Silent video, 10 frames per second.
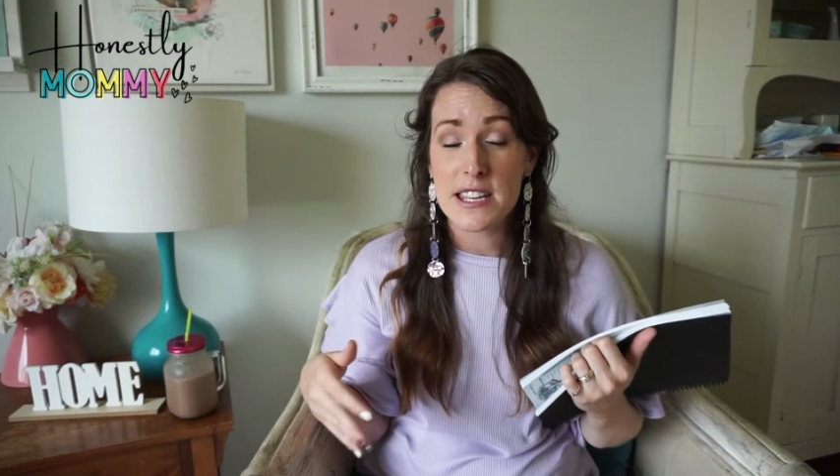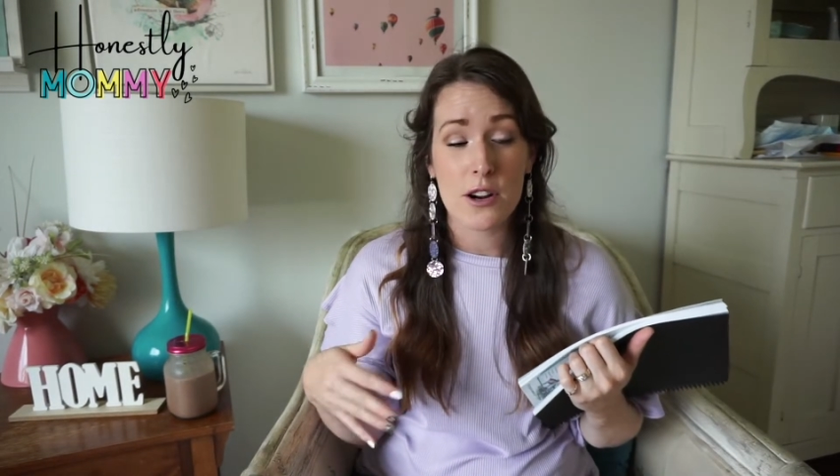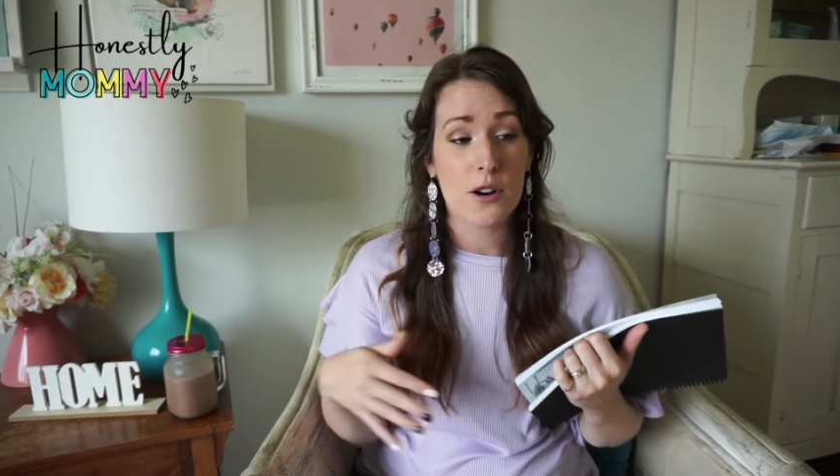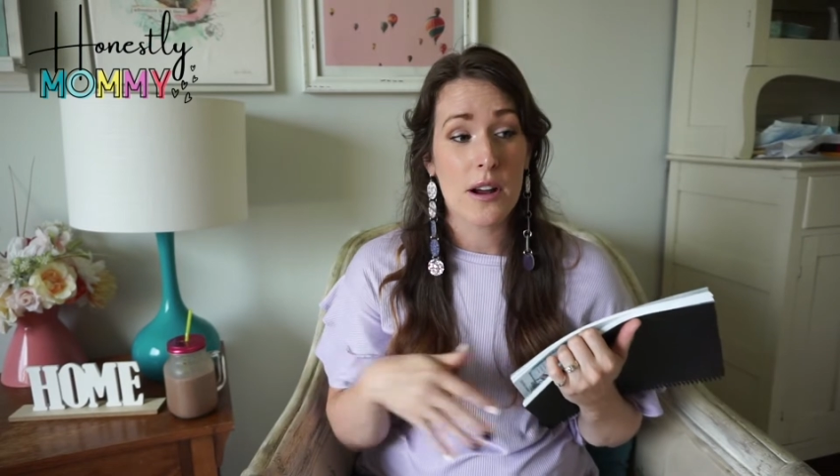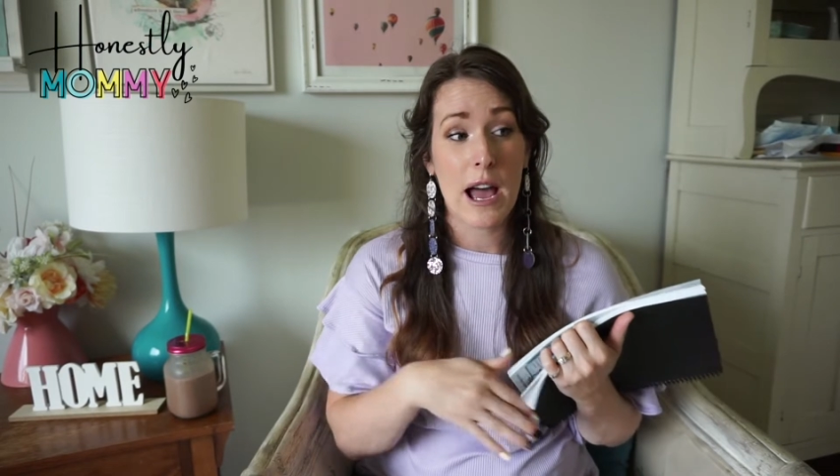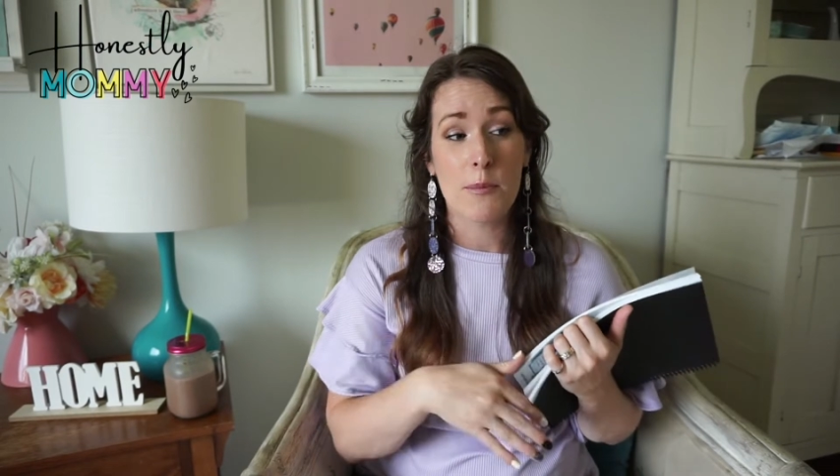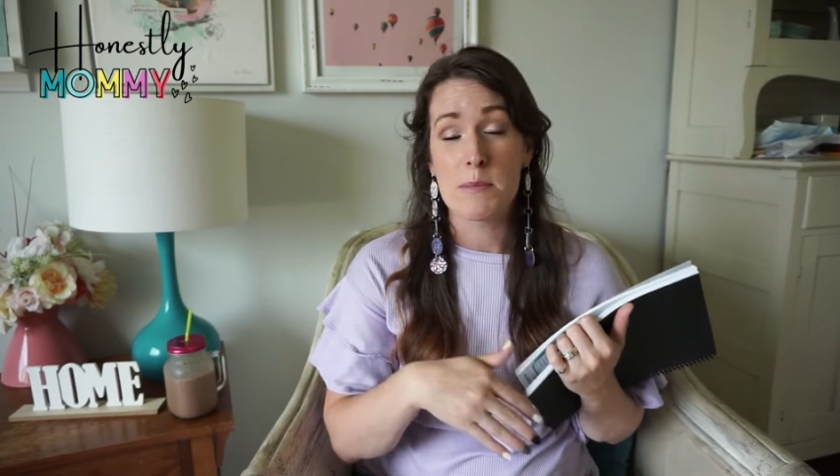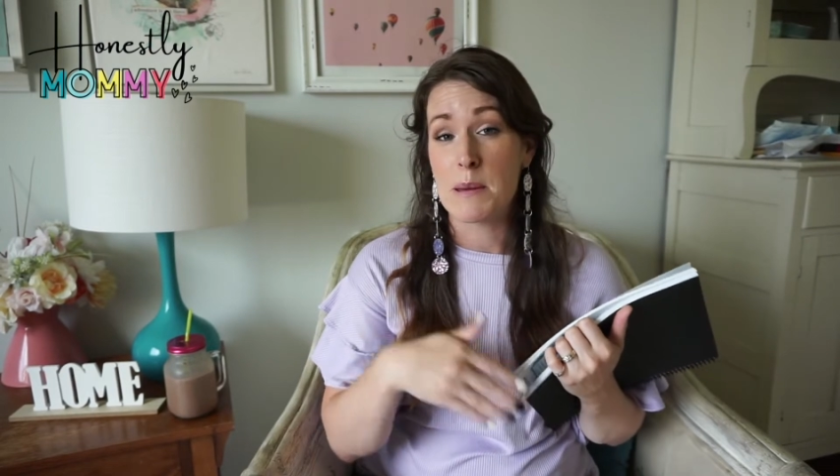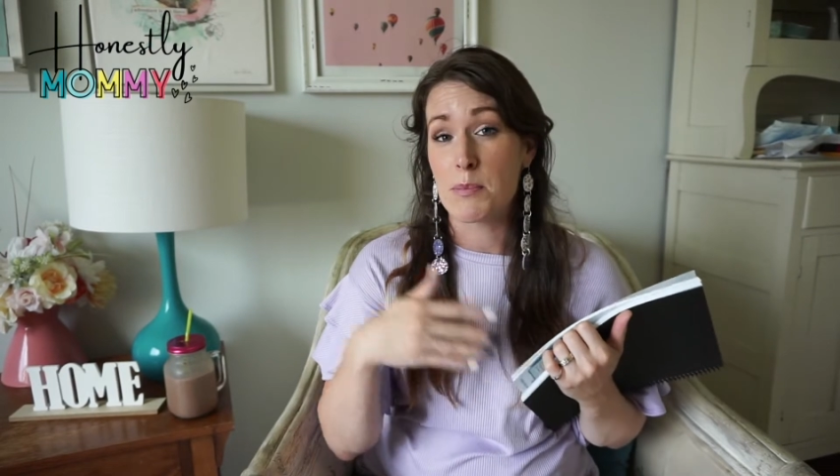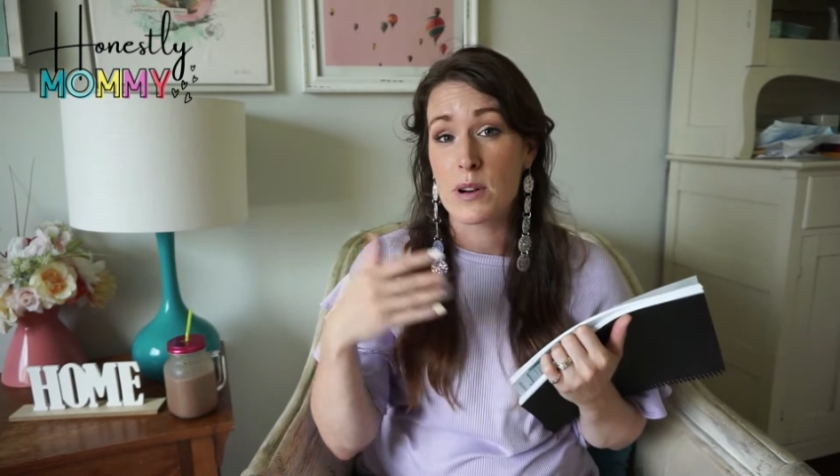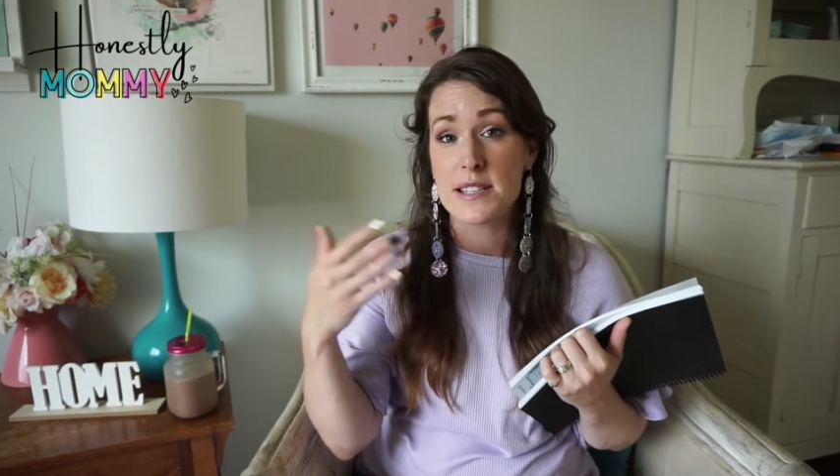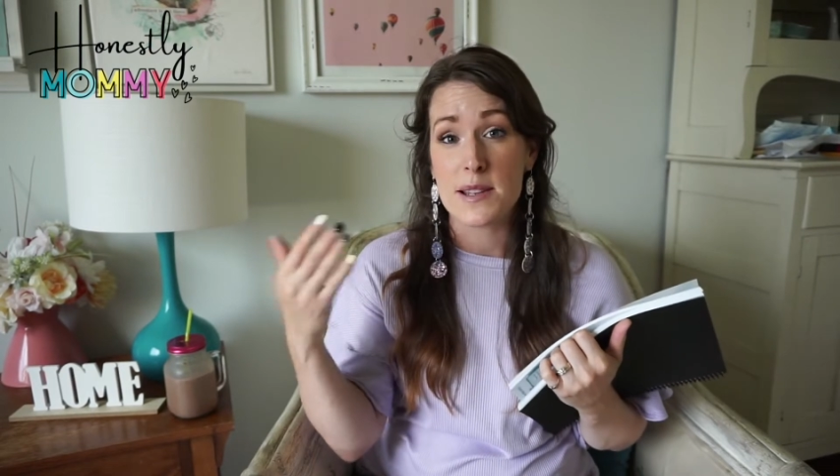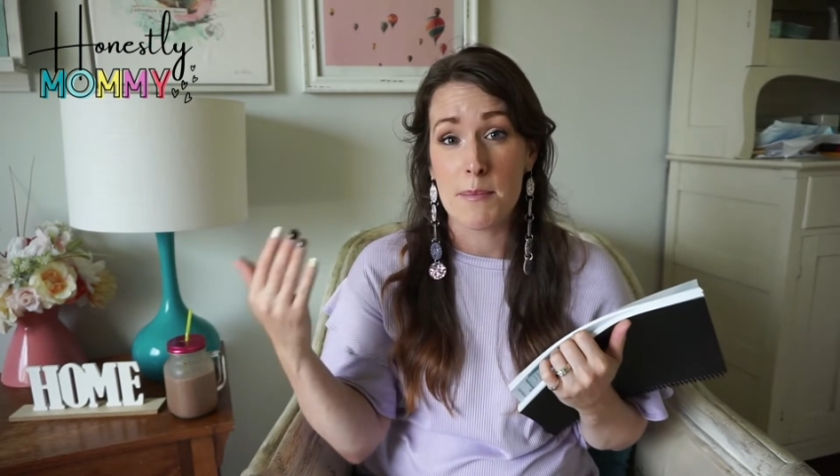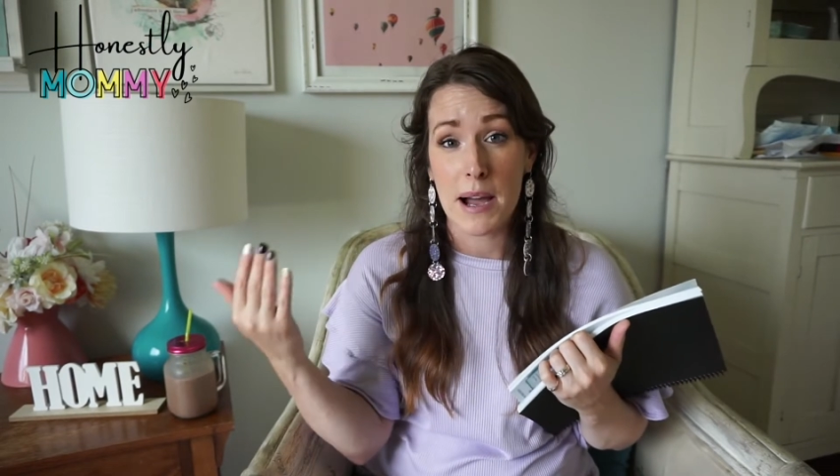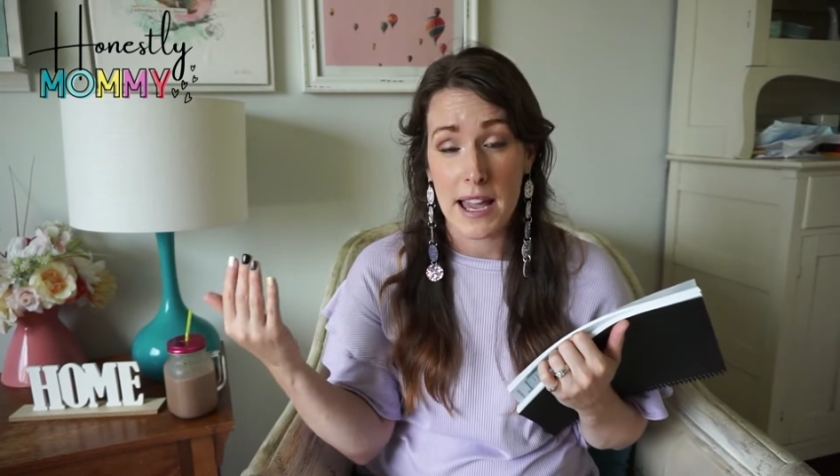They're helping me print
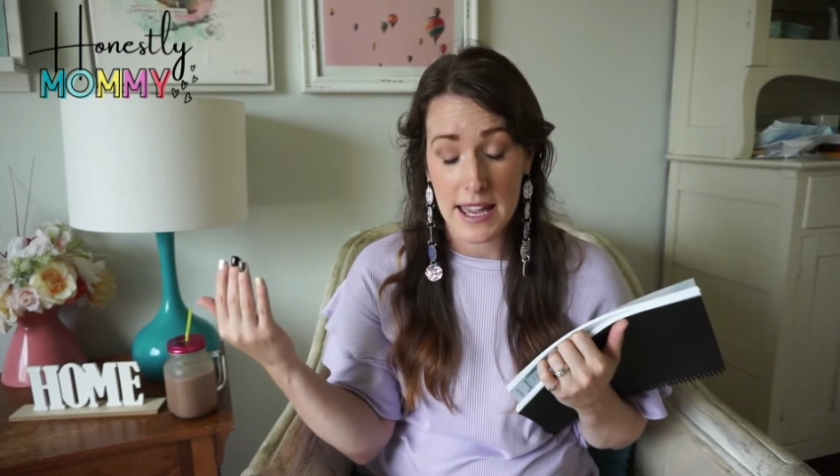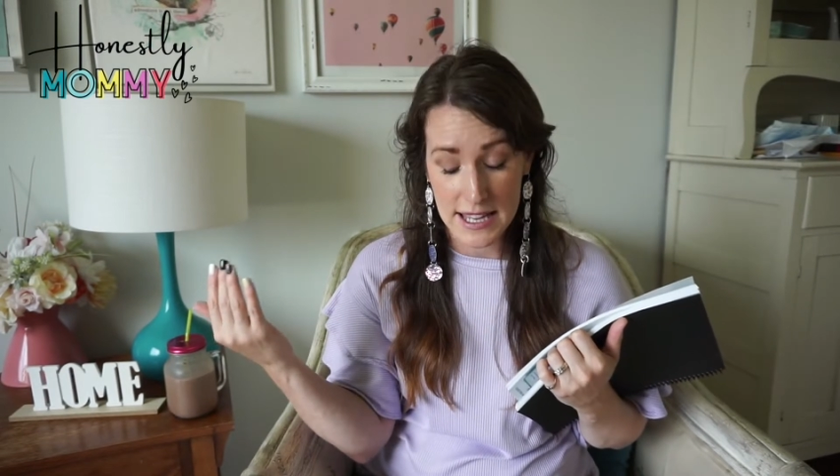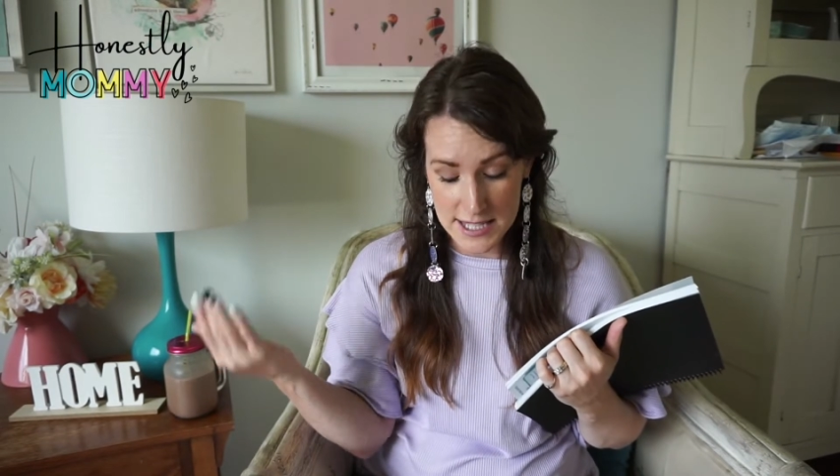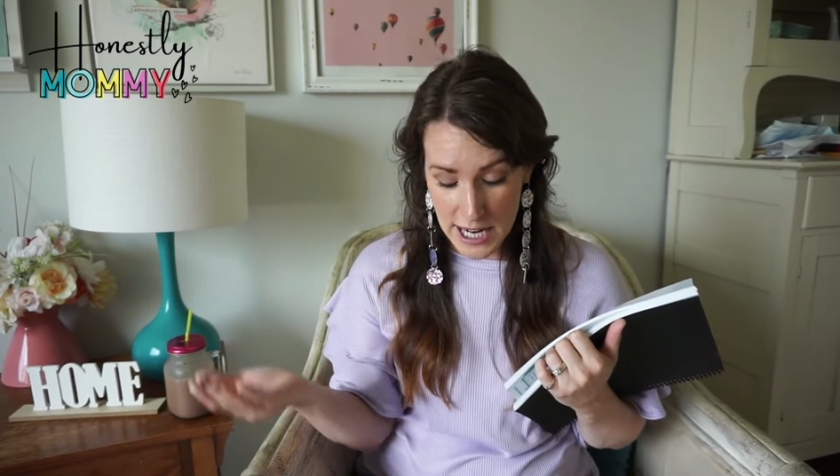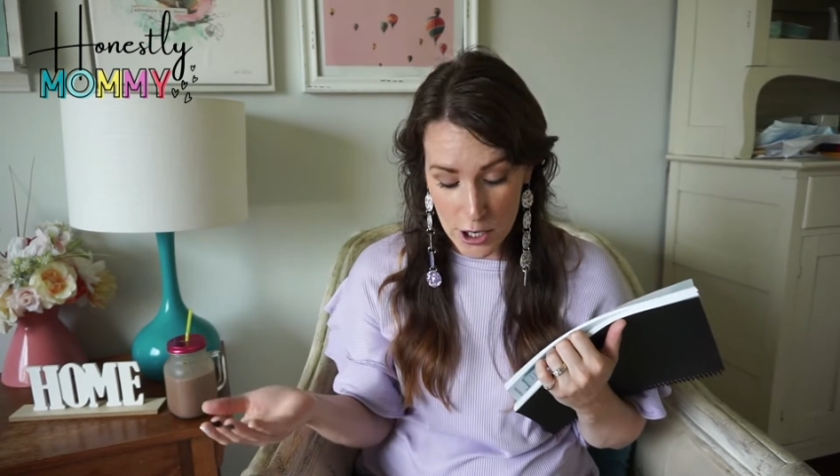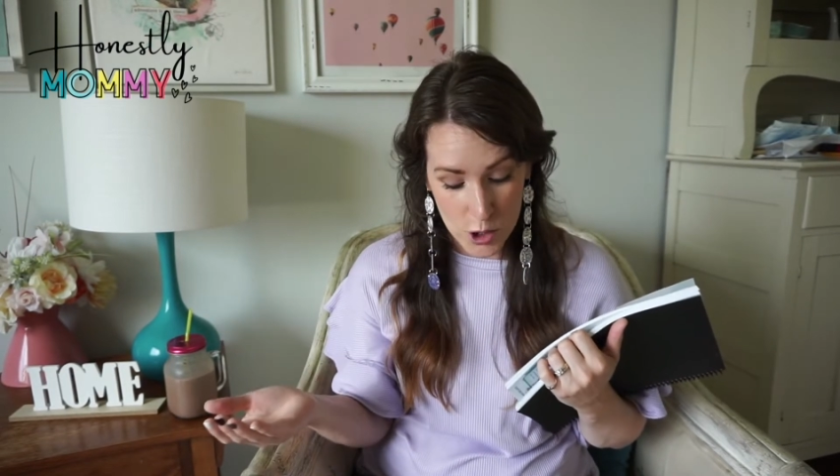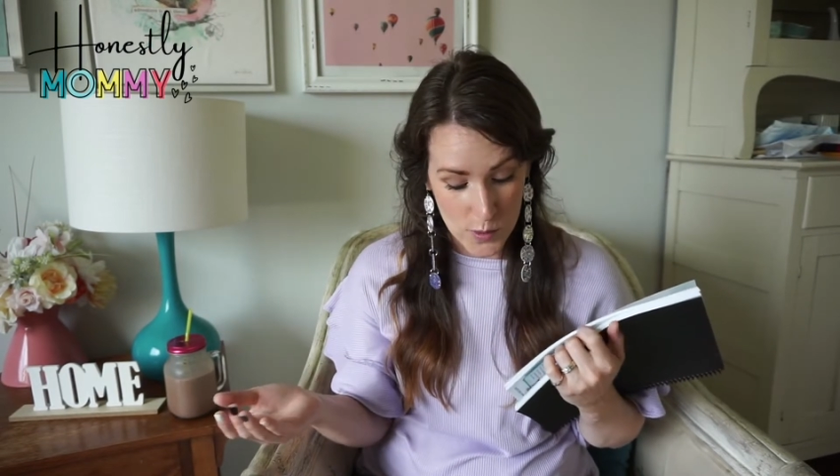my entire